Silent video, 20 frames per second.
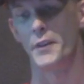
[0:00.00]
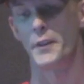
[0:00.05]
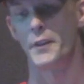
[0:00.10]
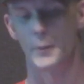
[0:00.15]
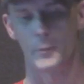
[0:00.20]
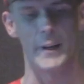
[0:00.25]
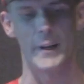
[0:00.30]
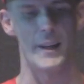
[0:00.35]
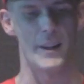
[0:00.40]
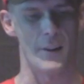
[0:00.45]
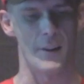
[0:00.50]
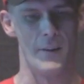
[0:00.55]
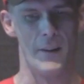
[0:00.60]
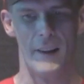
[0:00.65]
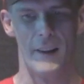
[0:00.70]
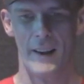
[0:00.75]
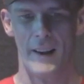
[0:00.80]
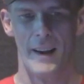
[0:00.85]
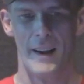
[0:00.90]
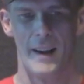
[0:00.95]
it as well.
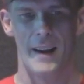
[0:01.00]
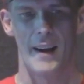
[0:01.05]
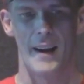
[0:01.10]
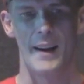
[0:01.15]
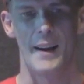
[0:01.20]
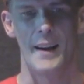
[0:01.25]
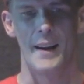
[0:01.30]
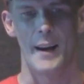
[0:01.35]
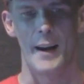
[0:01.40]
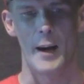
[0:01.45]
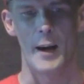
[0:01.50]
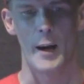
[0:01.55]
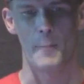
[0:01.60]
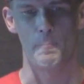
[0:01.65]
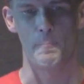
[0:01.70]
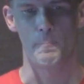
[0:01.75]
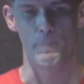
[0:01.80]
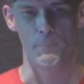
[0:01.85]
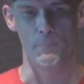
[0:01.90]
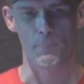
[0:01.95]

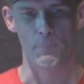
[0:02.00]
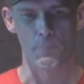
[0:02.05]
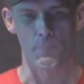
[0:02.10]
Um,